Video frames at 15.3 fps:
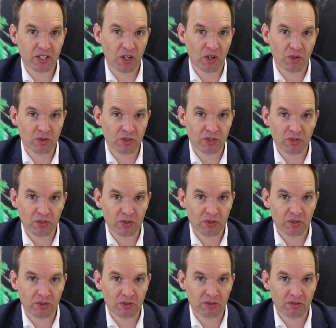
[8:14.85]
go
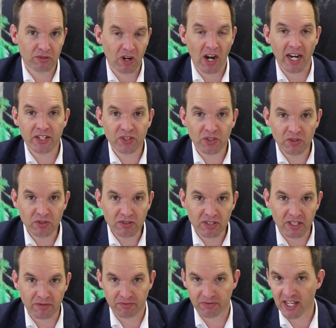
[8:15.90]
to iTunes
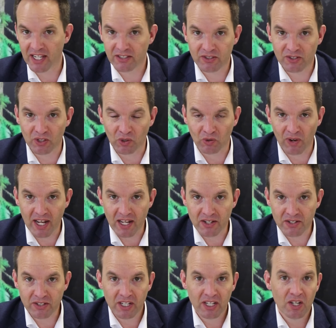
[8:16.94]
if that's still
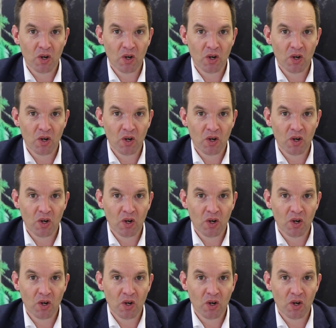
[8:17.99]
around,